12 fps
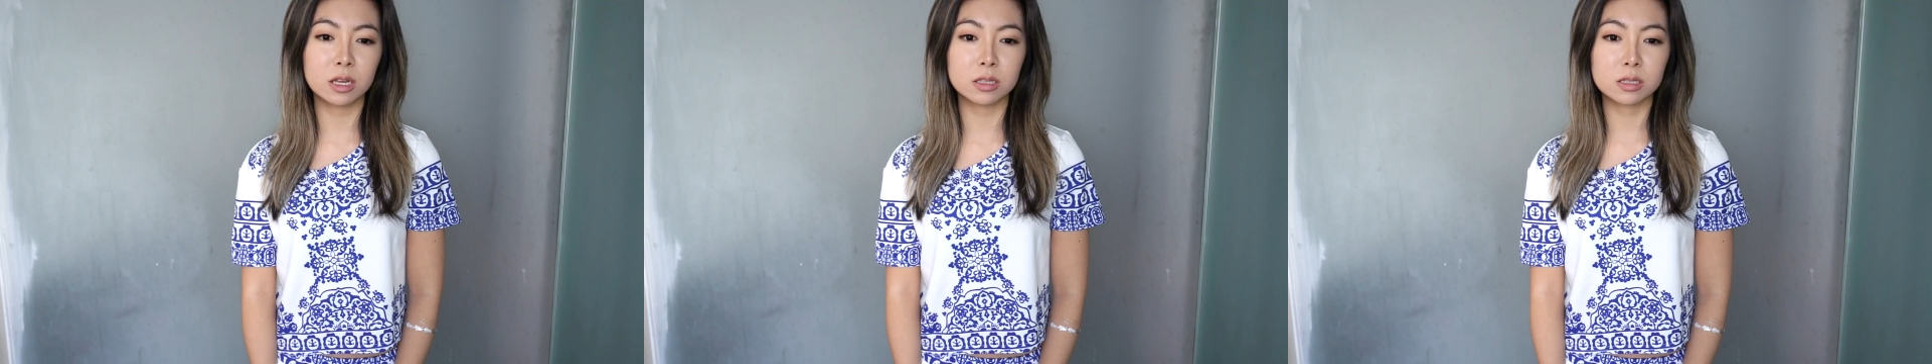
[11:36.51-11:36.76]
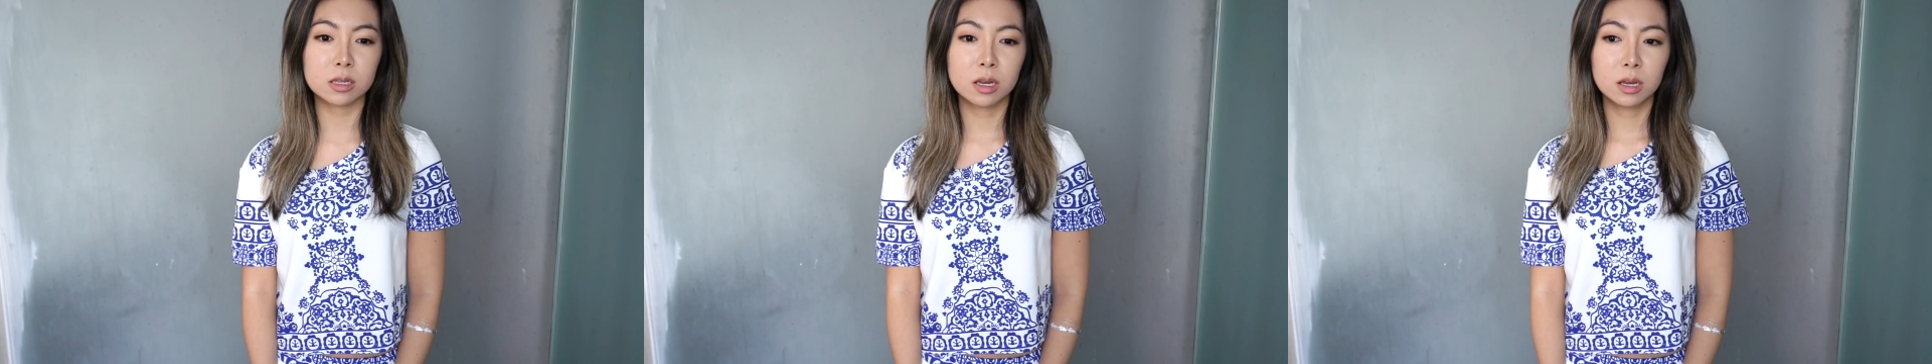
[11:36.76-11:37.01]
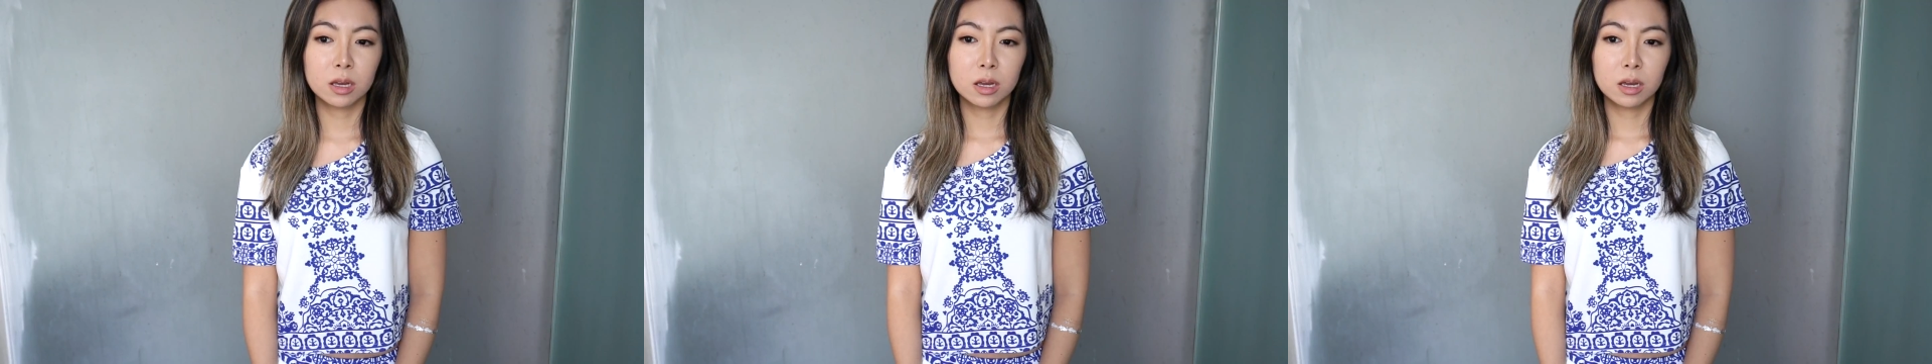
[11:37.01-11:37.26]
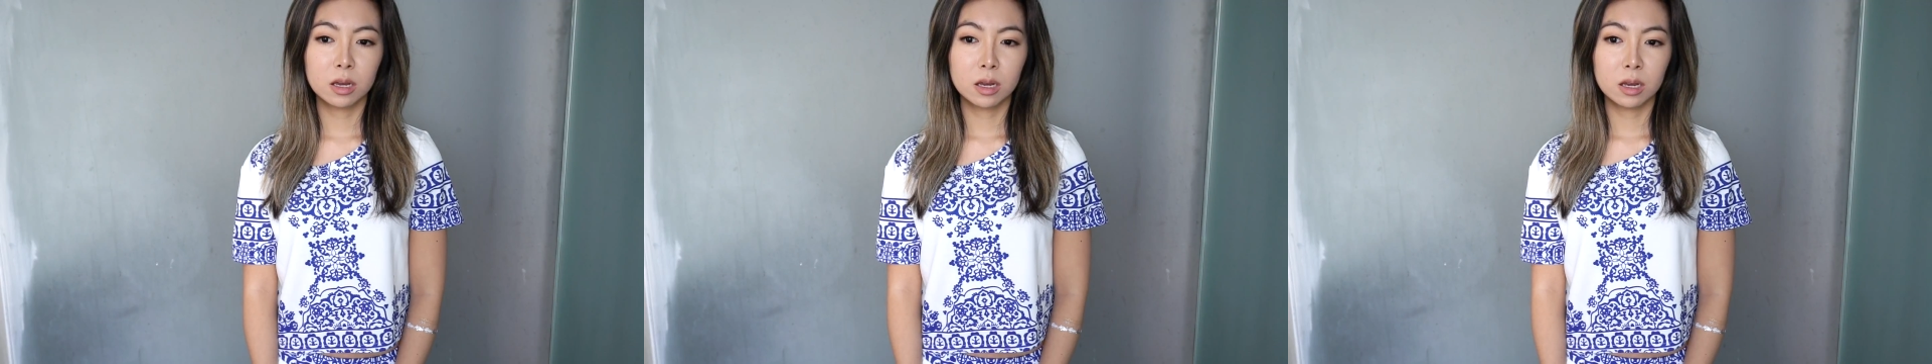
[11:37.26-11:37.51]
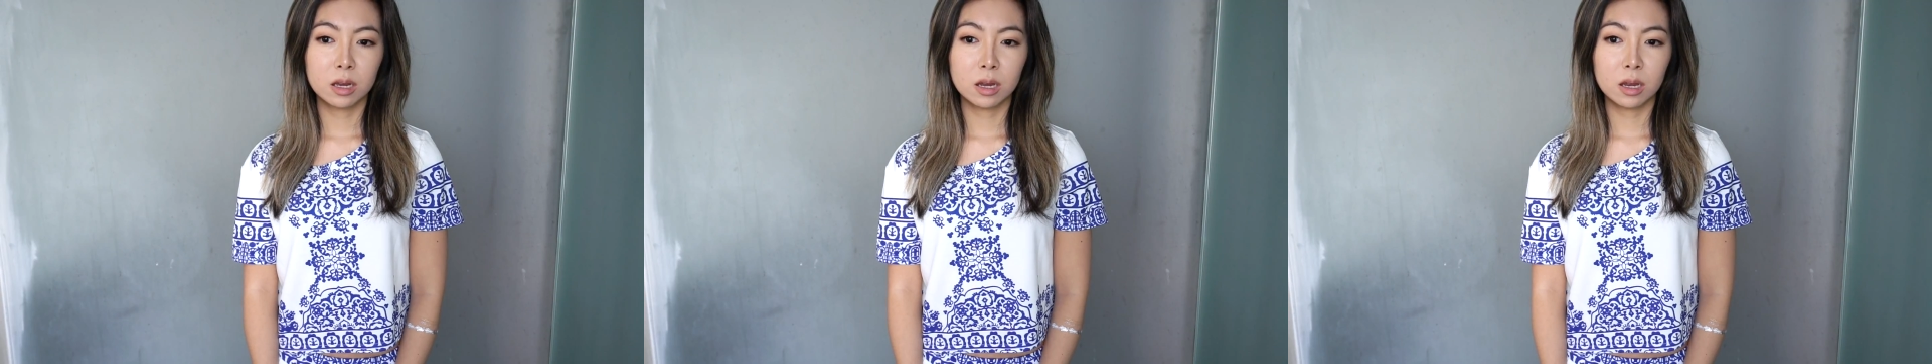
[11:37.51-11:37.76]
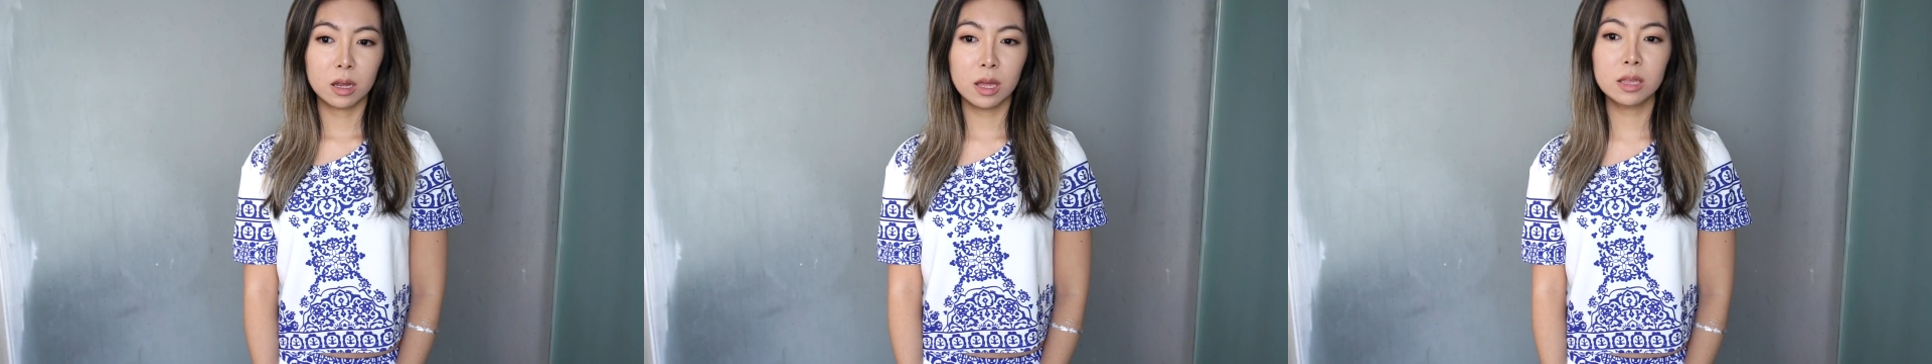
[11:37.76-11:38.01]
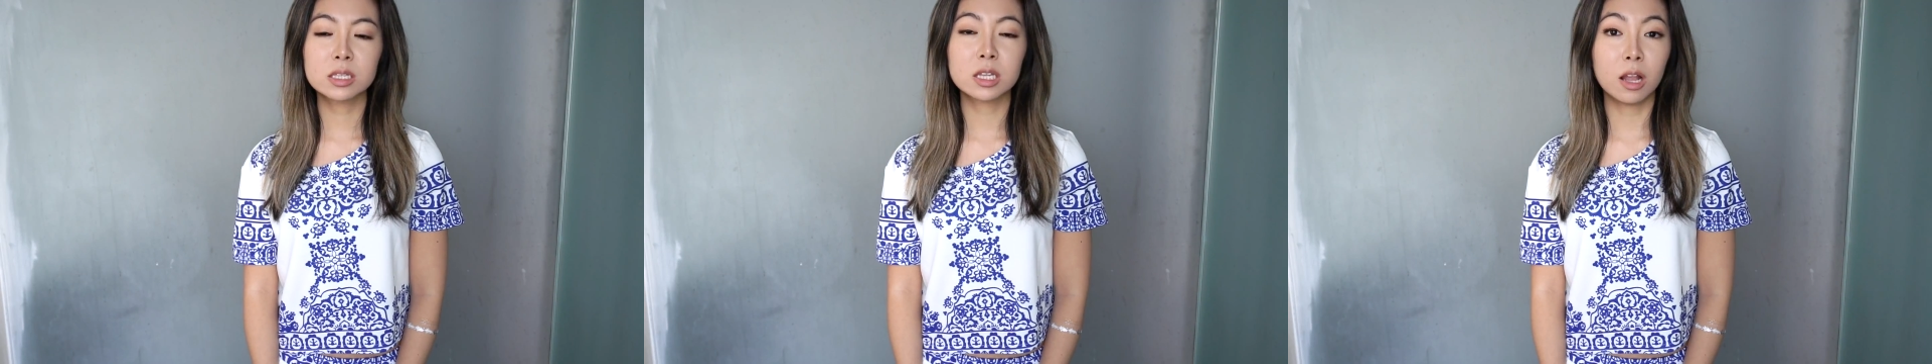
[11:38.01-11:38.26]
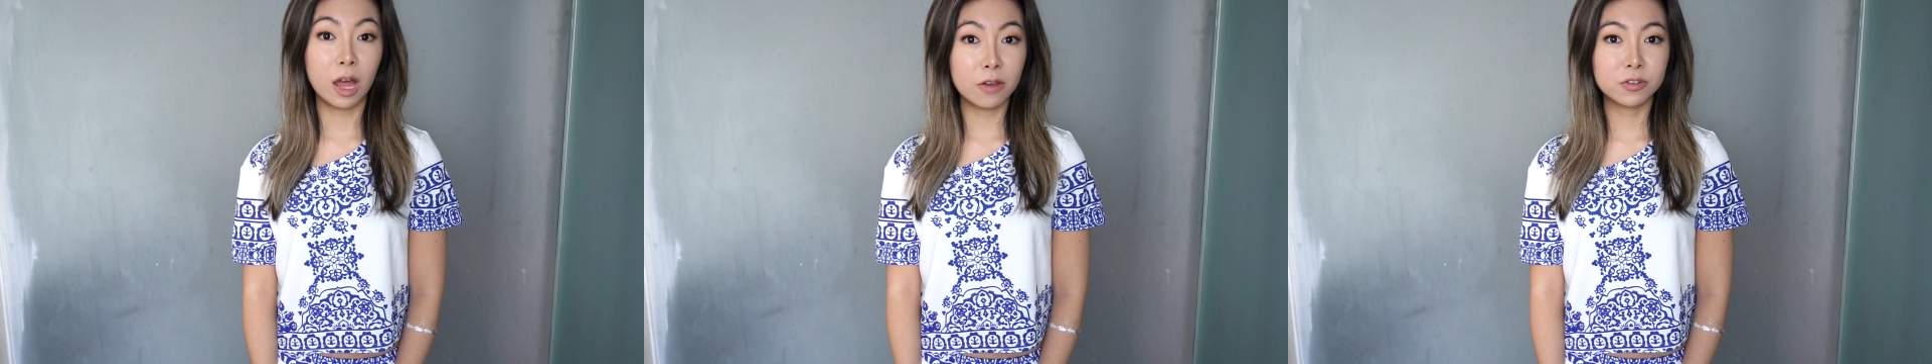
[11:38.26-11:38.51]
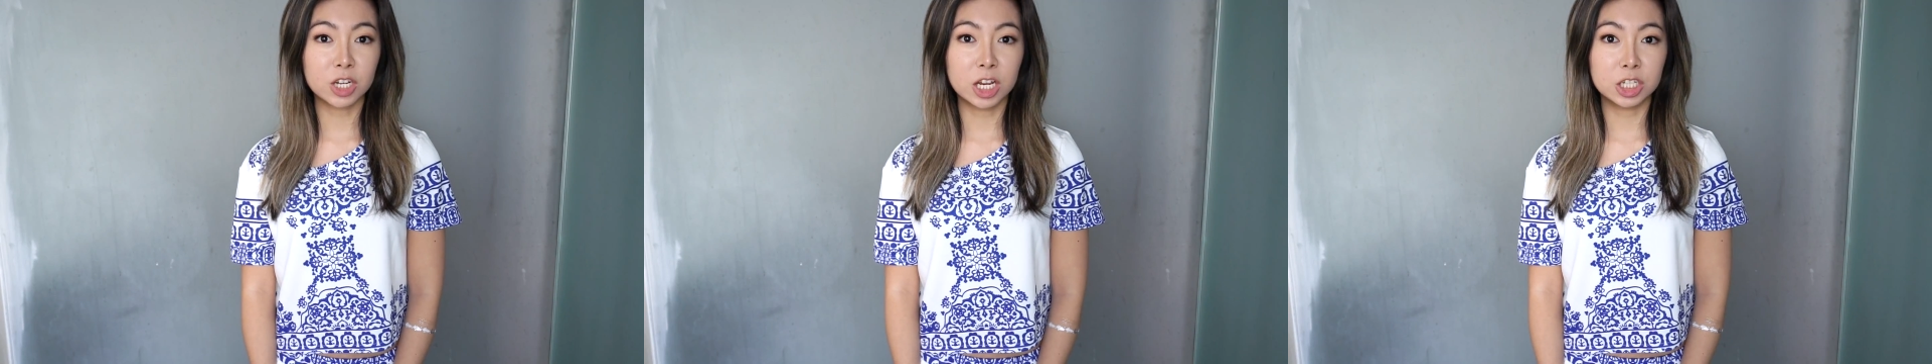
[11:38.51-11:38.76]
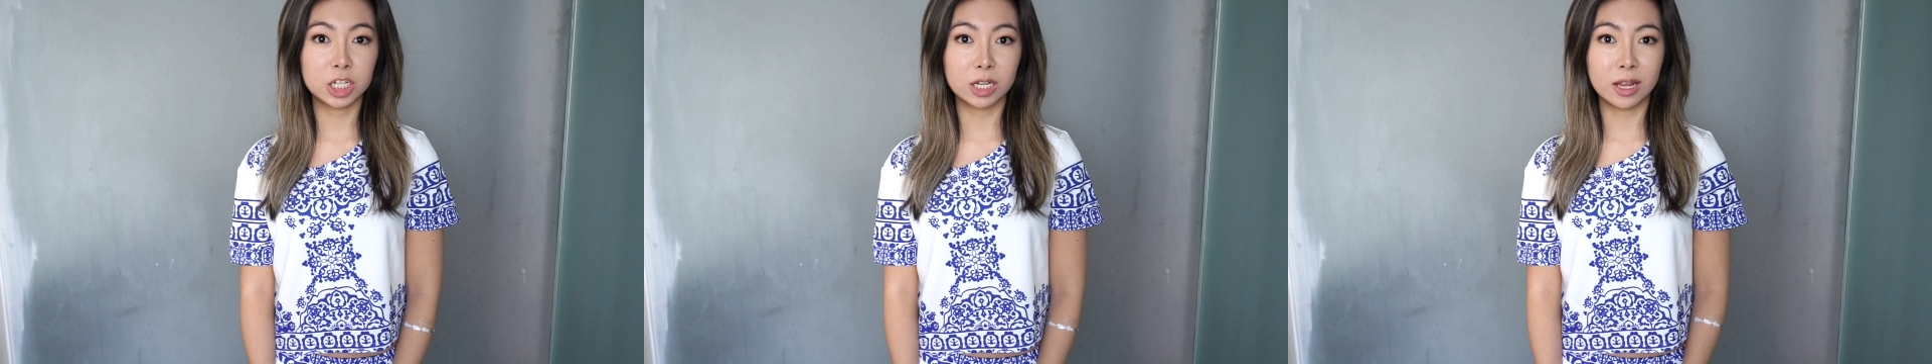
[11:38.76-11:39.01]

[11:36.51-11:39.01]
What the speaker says: It's life-changing.